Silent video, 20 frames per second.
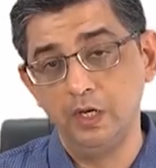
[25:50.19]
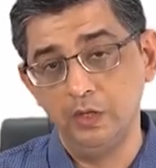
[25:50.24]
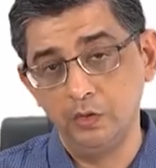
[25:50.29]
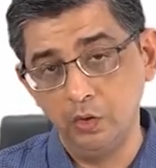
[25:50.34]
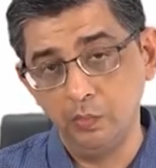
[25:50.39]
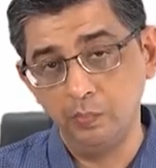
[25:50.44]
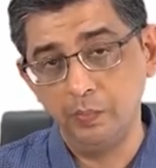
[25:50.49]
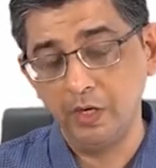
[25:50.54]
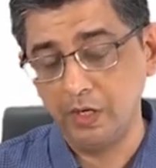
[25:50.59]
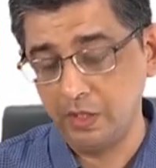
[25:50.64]

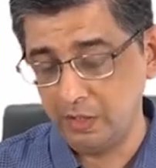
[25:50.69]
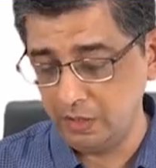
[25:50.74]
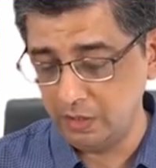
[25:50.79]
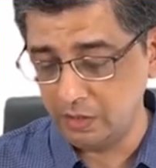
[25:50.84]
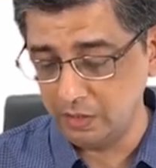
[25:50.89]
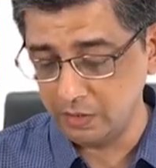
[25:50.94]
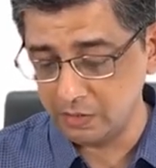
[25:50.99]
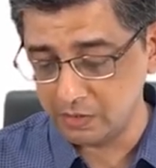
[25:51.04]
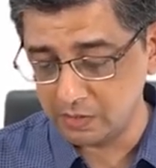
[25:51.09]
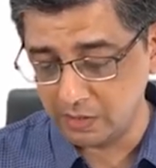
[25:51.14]
The big
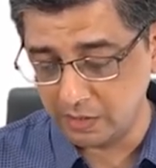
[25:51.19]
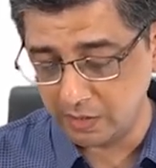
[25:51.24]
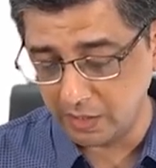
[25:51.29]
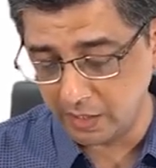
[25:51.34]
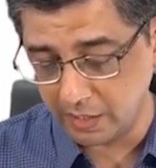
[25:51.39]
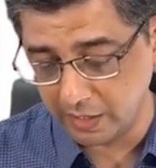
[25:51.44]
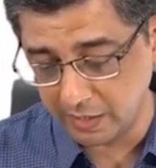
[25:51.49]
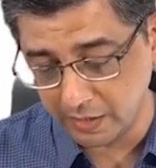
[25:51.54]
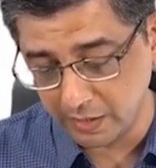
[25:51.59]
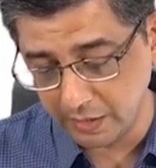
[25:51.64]
deal is that
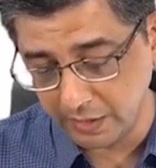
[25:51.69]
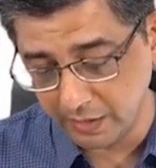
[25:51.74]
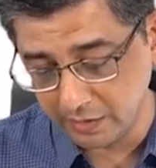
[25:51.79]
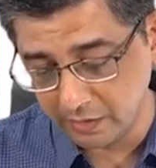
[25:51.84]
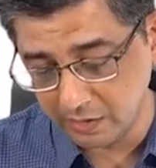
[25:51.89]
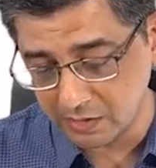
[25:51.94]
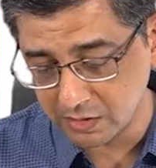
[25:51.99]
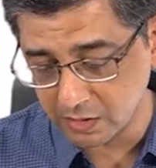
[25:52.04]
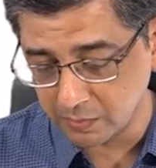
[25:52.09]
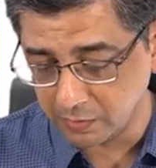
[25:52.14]
I agreed
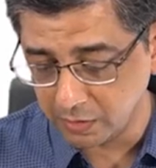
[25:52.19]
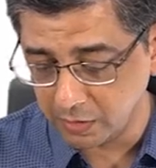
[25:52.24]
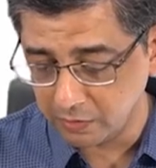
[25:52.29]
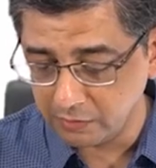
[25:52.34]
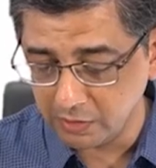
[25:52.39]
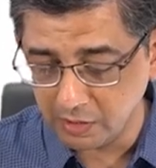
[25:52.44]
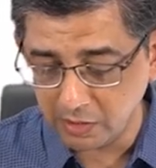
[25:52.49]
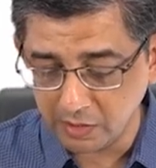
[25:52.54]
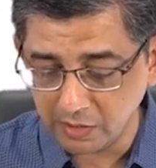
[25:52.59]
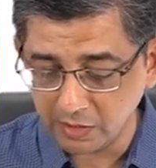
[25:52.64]
that
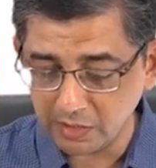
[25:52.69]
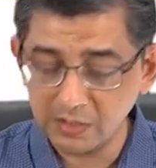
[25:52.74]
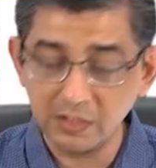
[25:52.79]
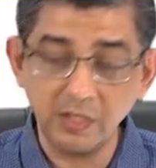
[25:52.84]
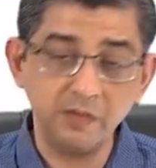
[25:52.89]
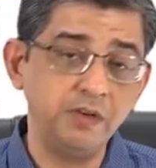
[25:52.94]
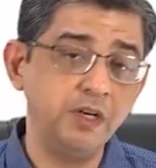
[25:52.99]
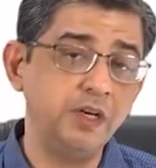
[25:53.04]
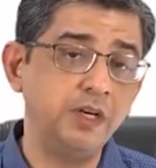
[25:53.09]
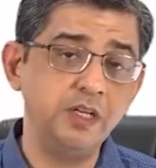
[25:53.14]
subclavian artery is
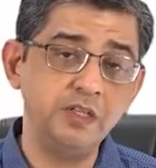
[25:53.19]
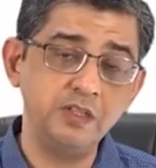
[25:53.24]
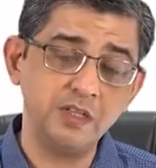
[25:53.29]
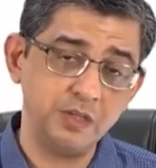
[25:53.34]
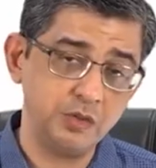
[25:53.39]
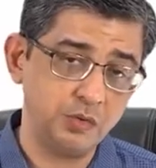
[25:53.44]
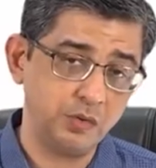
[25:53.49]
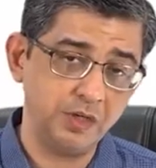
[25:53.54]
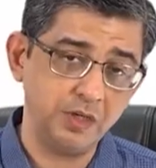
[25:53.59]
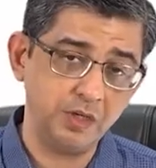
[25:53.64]
having
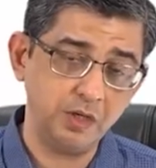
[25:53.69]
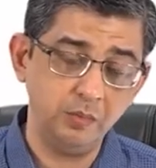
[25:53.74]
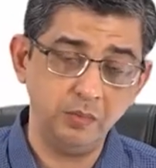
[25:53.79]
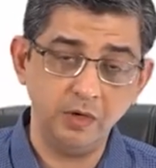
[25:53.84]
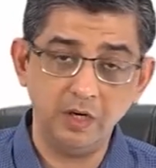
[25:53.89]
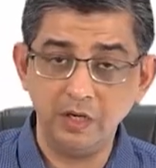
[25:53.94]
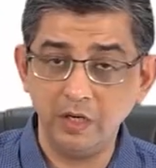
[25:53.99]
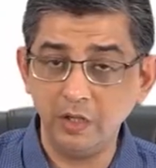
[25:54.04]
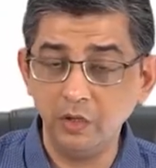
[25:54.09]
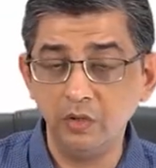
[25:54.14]
desaturated
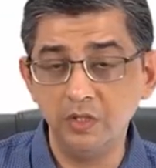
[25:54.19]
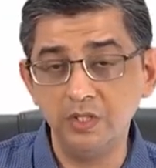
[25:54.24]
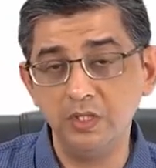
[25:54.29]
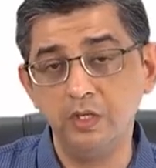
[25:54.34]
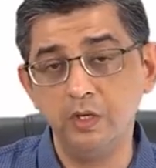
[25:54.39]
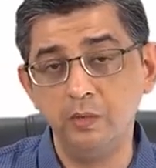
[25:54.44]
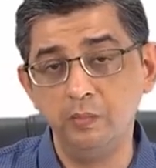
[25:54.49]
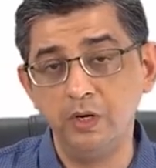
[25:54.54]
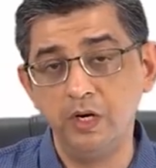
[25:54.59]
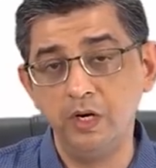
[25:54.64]
blood,
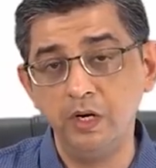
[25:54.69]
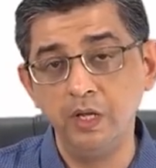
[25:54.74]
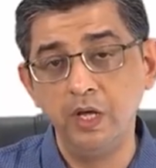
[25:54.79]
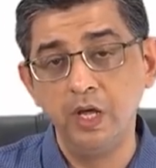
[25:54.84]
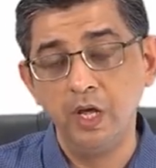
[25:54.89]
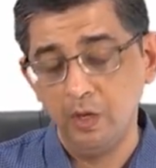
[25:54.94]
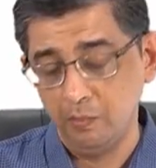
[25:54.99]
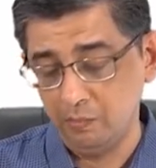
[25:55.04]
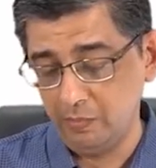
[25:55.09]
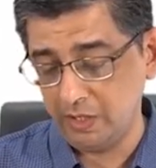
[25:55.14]
deoxygenated blood,
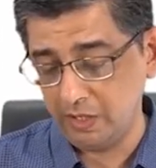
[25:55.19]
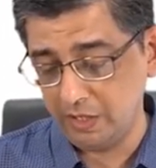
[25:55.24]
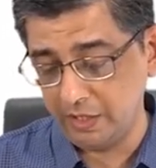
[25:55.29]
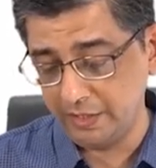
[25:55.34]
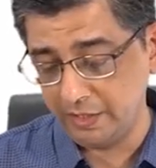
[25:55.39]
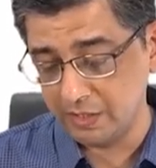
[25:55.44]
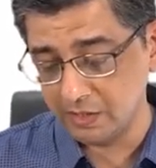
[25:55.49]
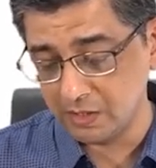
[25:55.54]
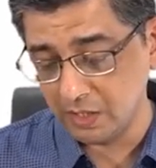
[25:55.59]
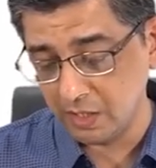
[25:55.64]
but
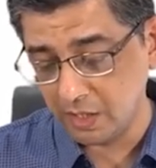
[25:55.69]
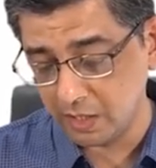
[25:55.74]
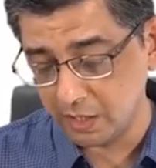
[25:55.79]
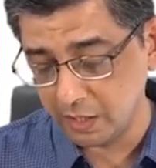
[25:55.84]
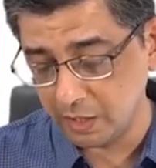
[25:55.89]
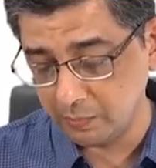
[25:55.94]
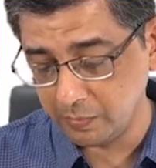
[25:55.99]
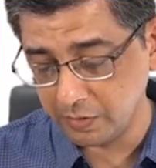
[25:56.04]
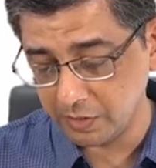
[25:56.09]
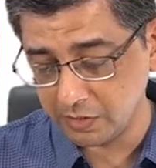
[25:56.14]
it is a
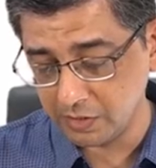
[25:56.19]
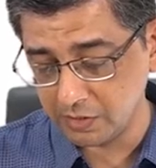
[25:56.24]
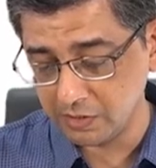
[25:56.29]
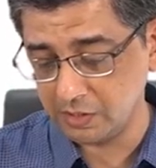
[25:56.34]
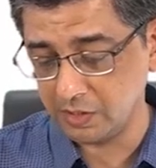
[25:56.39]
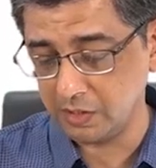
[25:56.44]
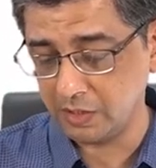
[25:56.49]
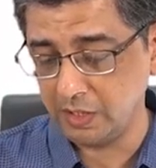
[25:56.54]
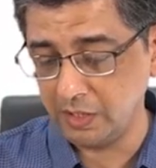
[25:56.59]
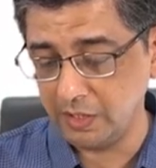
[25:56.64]
high pressure
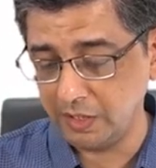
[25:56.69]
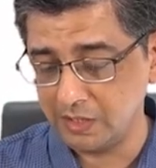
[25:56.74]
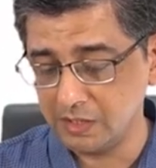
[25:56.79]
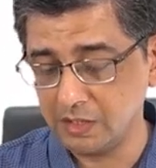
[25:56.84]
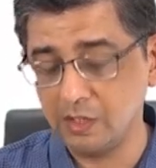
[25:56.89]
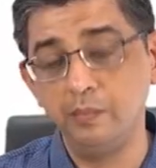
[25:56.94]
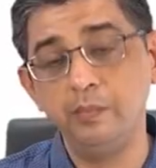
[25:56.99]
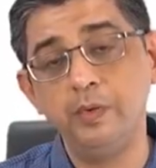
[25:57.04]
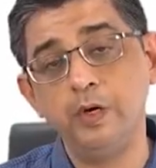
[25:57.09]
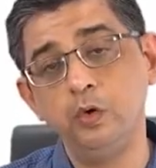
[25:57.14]
circuit as
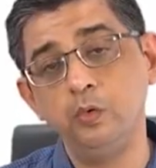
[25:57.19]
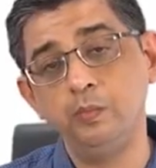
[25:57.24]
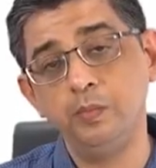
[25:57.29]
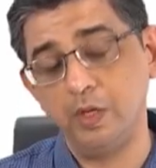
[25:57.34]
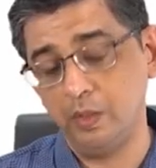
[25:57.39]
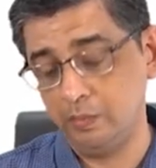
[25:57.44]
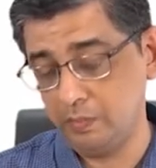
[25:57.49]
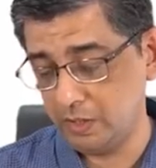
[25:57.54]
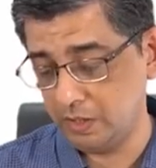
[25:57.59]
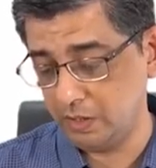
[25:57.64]
compared to
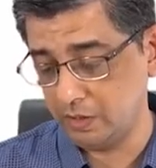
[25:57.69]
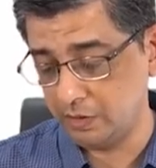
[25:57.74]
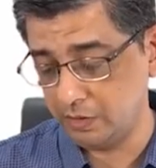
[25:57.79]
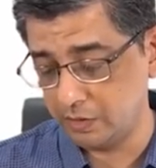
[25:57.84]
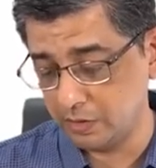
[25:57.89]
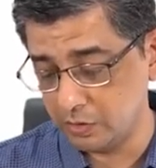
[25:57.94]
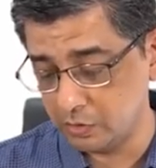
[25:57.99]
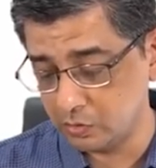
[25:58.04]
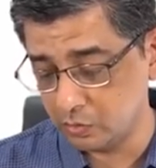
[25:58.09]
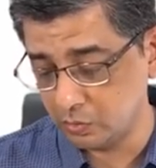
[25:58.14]
pulmonary
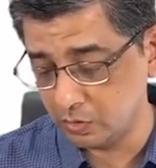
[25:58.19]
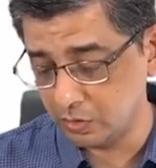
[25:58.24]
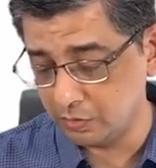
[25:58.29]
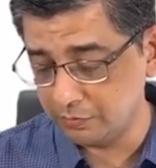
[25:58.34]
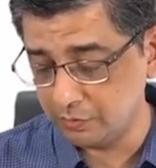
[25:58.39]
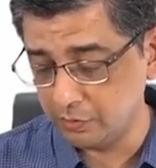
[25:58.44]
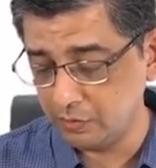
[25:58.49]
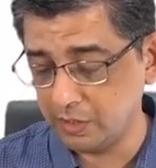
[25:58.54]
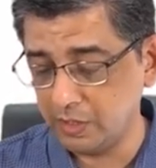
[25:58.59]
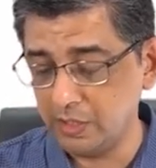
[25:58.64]
artery. So,
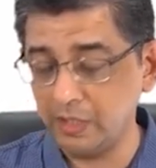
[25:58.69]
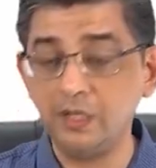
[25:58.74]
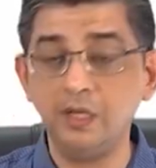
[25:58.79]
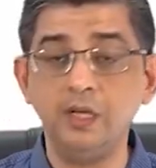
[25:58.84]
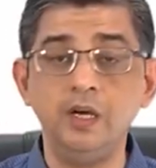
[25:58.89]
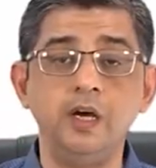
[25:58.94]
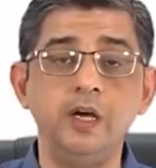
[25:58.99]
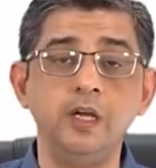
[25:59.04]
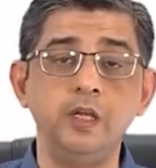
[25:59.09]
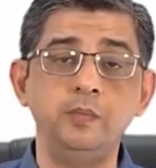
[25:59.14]
if you connect
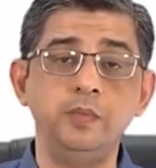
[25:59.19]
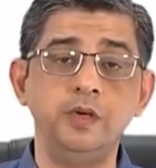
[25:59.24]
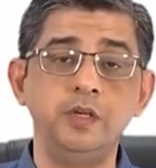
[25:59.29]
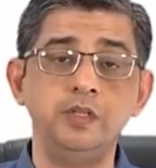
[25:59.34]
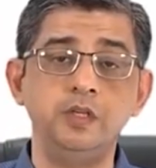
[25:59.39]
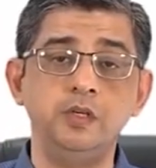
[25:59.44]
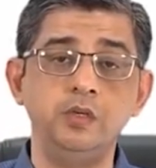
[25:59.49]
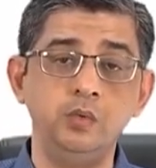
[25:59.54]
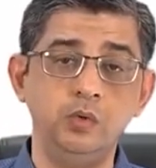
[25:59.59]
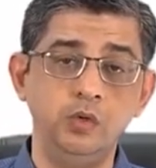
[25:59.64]
a high
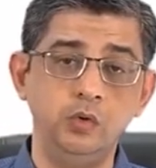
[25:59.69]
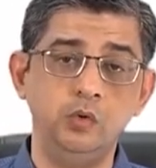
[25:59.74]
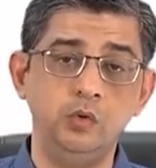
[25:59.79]
pressure to a